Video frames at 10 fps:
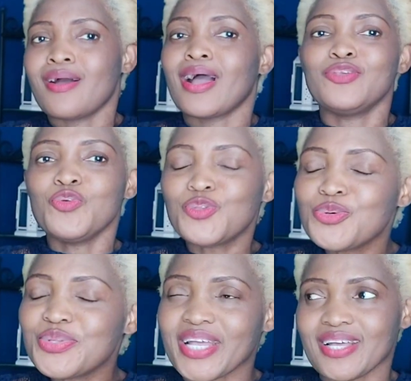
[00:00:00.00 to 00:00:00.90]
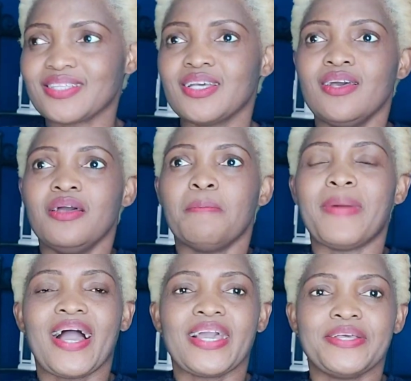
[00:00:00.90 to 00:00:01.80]
And you do that
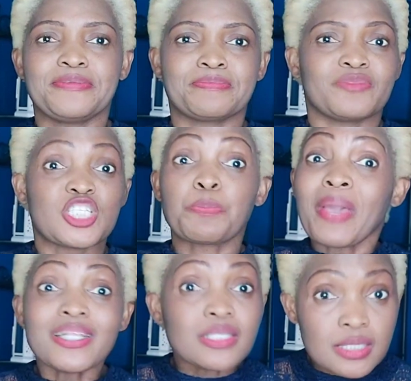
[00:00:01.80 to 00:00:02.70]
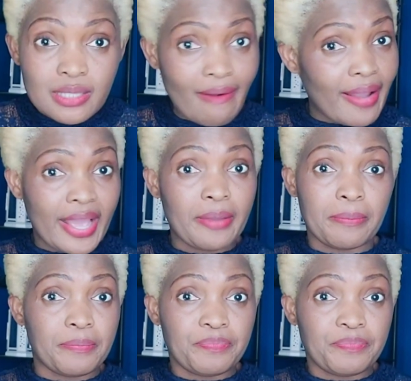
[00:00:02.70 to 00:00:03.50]
by spending time